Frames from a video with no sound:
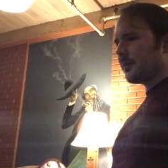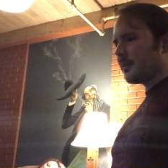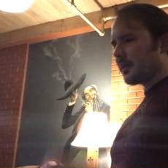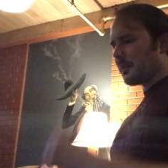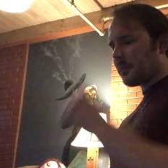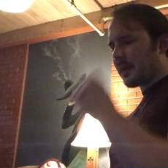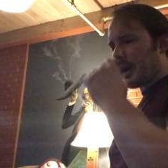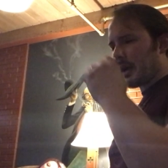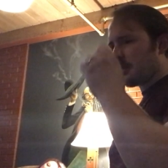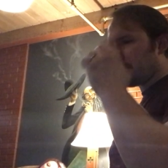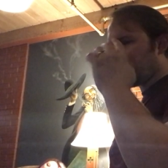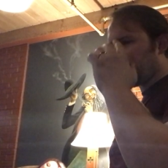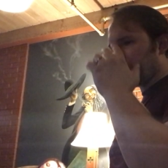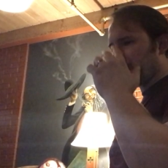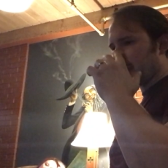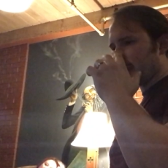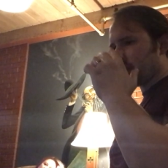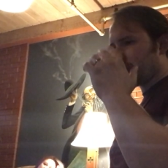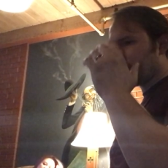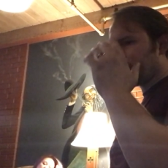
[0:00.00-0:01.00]
The
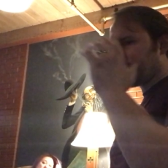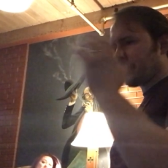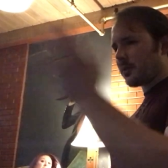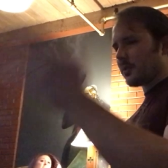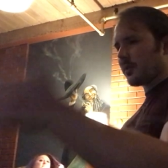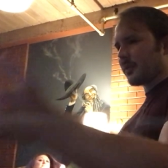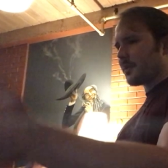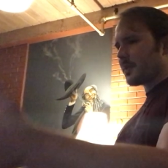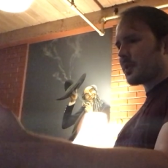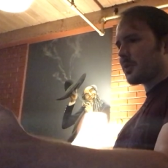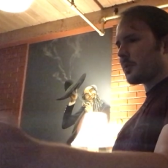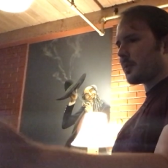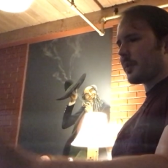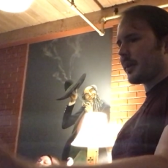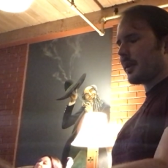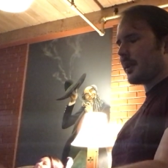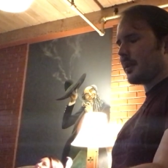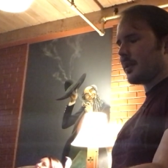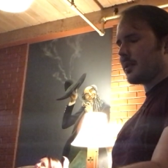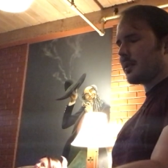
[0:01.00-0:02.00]
Bible is full of
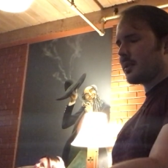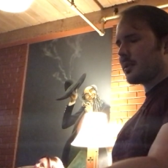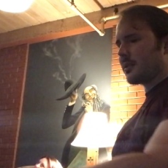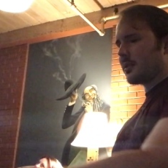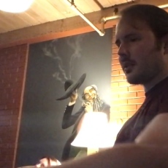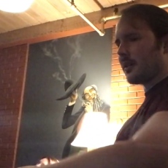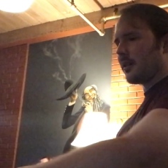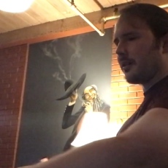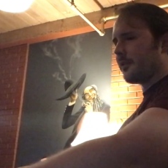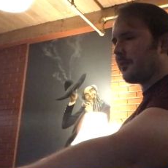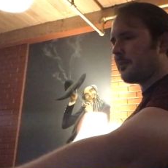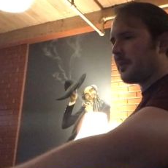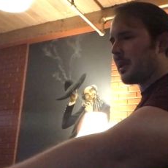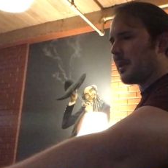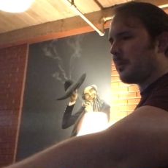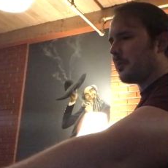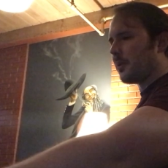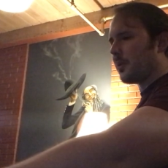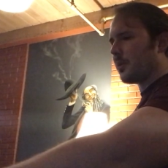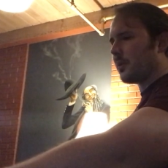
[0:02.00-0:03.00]
stories of
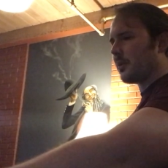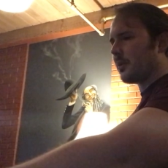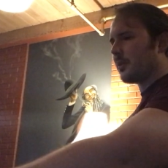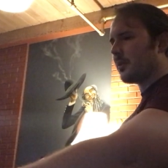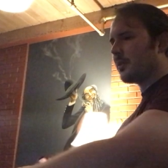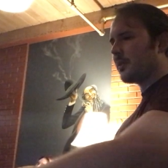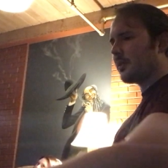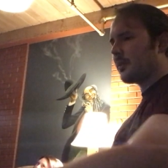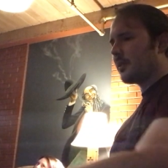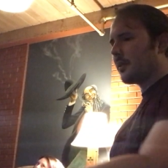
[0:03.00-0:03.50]
people